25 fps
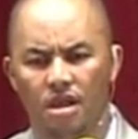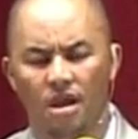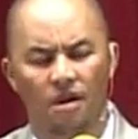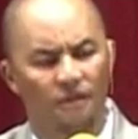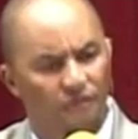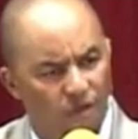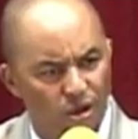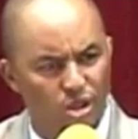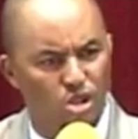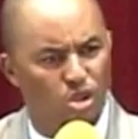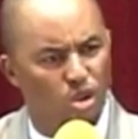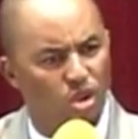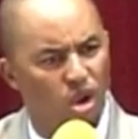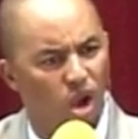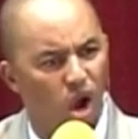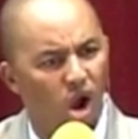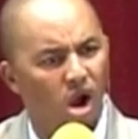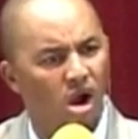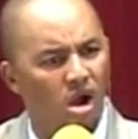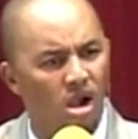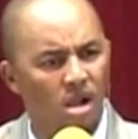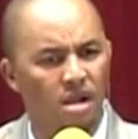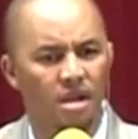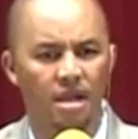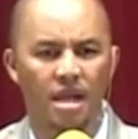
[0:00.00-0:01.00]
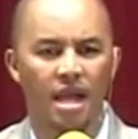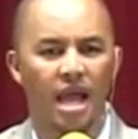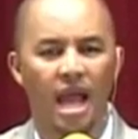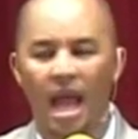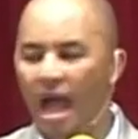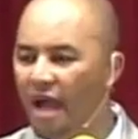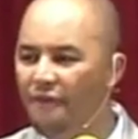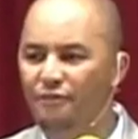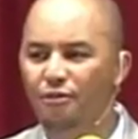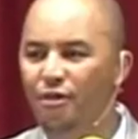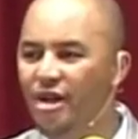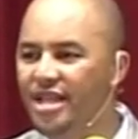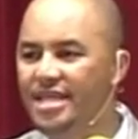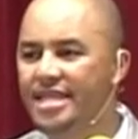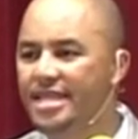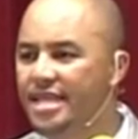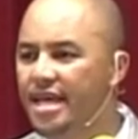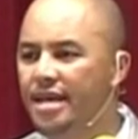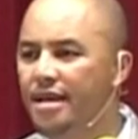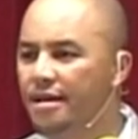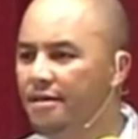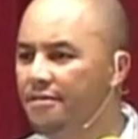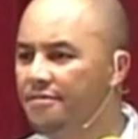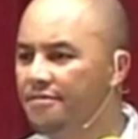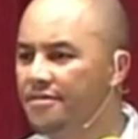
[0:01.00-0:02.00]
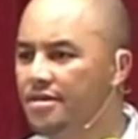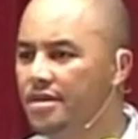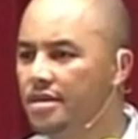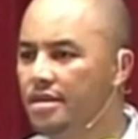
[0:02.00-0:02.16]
For too long have we served.